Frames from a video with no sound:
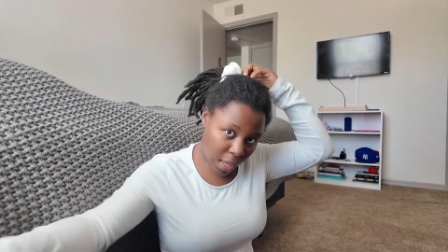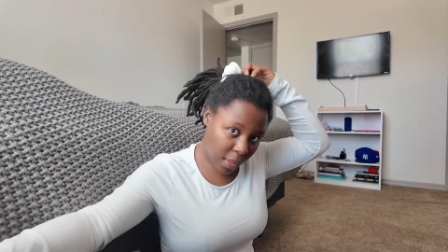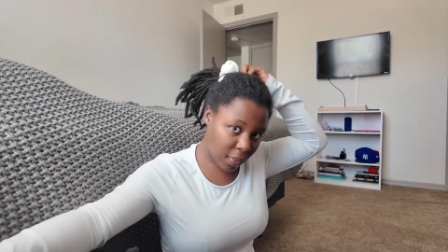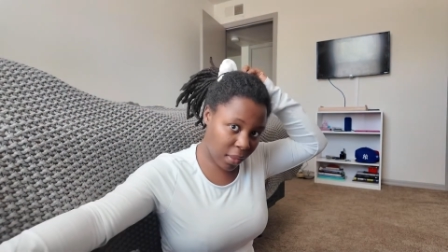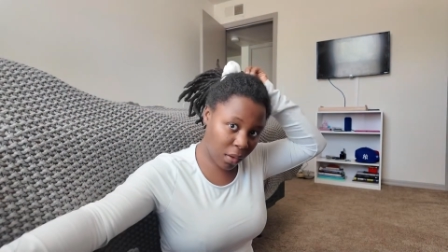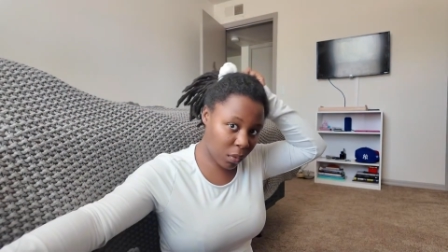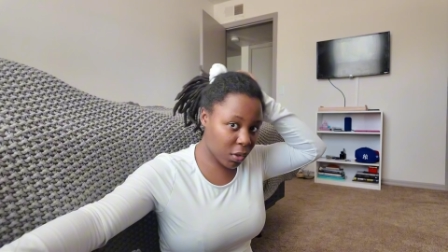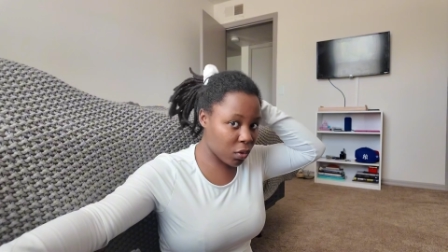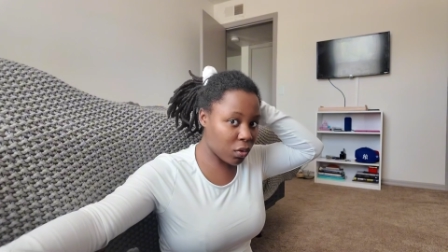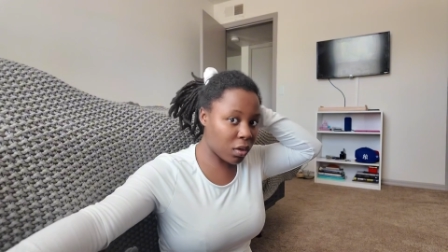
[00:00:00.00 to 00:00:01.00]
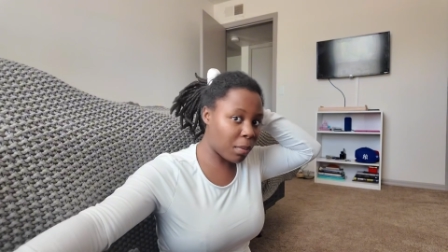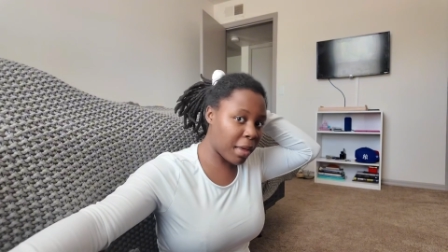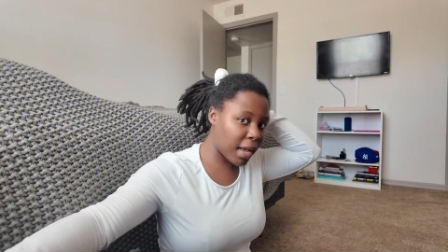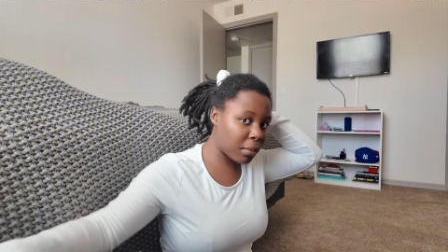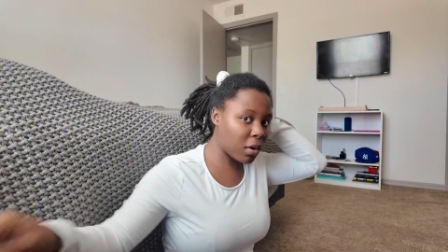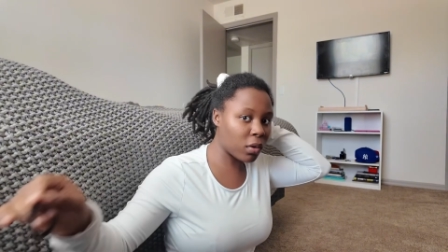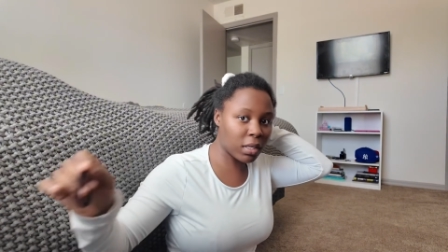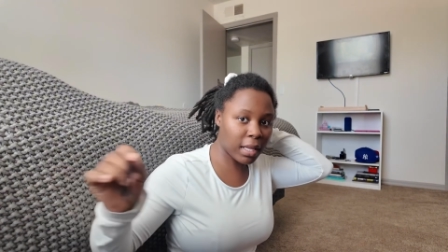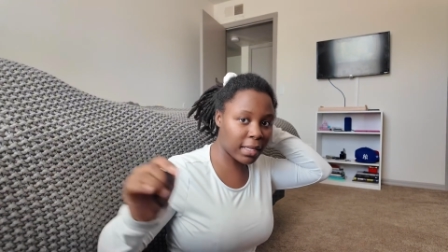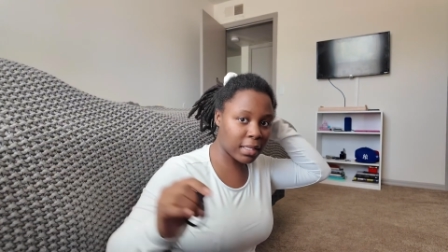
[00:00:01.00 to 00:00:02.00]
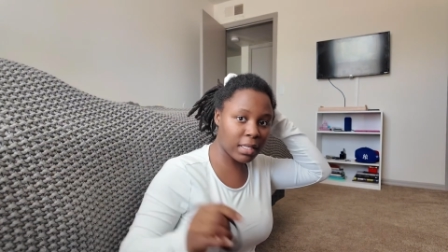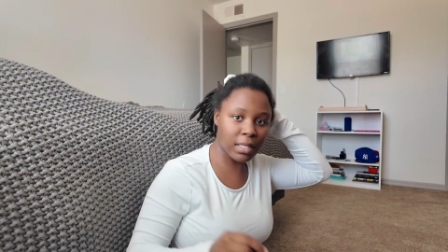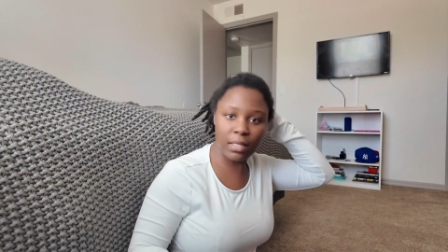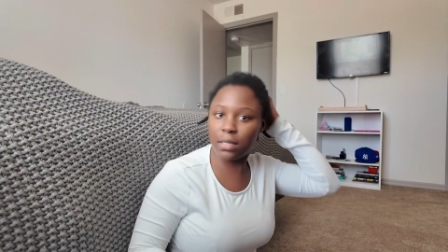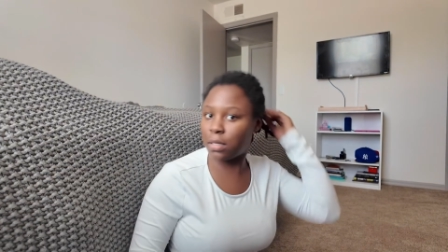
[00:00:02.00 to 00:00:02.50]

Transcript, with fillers: And then when you do the back pony like this,